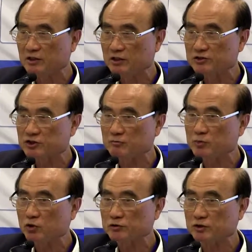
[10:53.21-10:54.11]
is
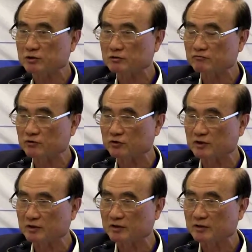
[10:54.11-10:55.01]
important for
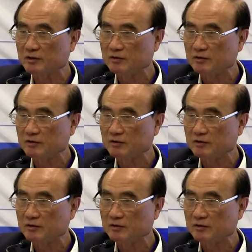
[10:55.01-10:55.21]
the